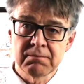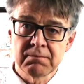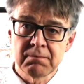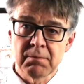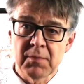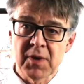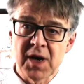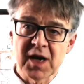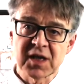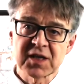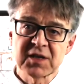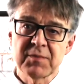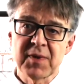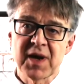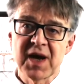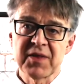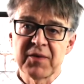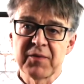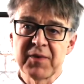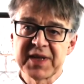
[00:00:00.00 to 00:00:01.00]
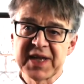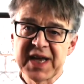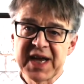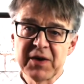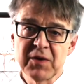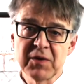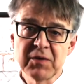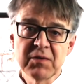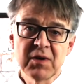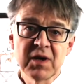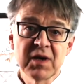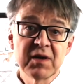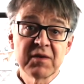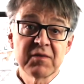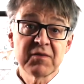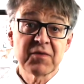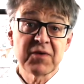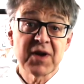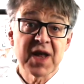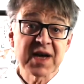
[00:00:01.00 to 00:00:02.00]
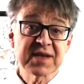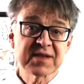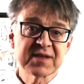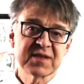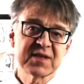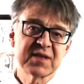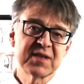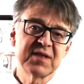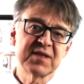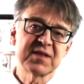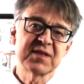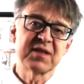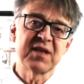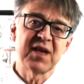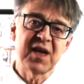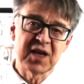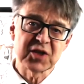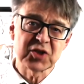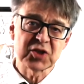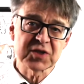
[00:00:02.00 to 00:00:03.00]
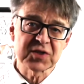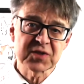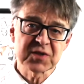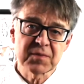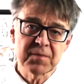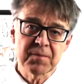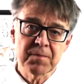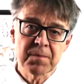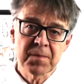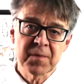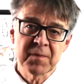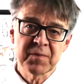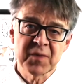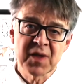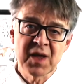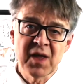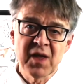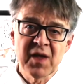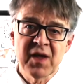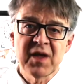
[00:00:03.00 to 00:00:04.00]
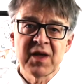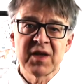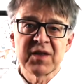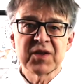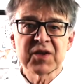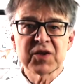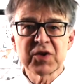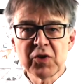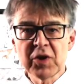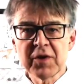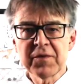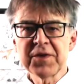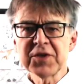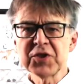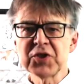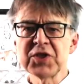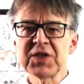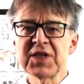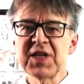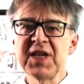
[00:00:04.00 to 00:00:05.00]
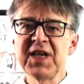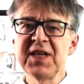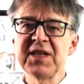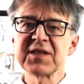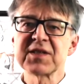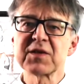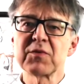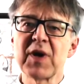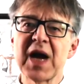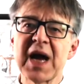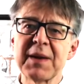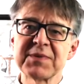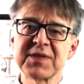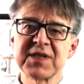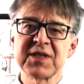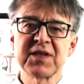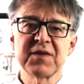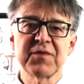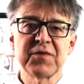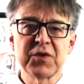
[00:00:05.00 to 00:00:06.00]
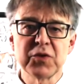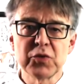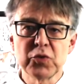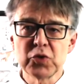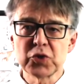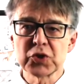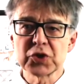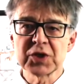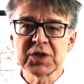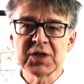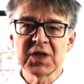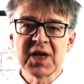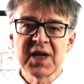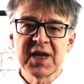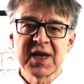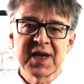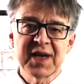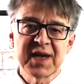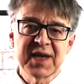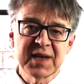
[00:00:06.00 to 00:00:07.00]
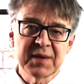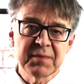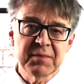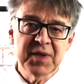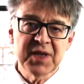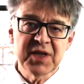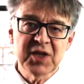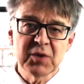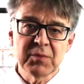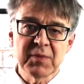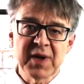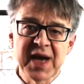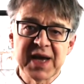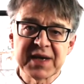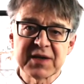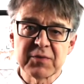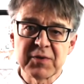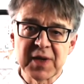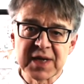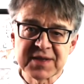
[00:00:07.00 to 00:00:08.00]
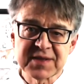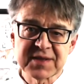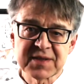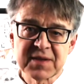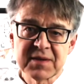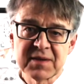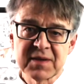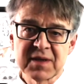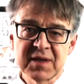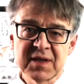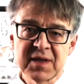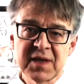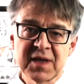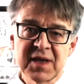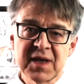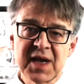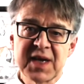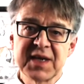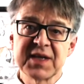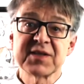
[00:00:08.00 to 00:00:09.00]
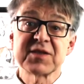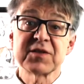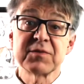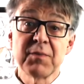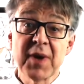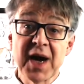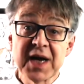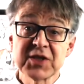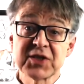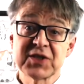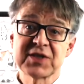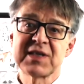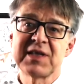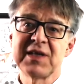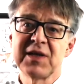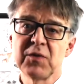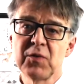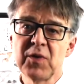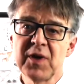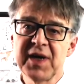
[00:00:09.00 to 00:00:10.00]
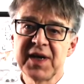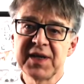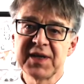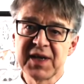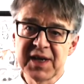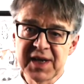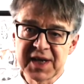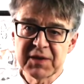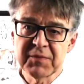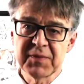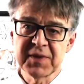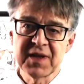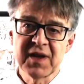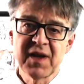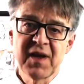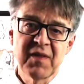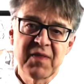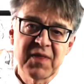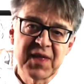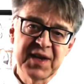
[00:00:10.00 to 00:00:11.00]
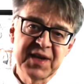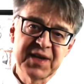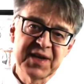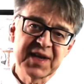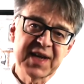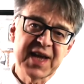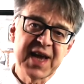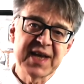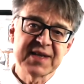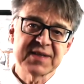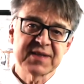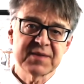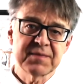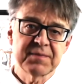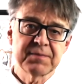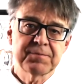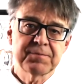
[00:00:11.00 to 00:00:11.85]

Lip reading: marked by the red arrow, flux is largest. The coefficient d describes the diffusion in a medium at rest. It is much slower in a liquid than in a gas.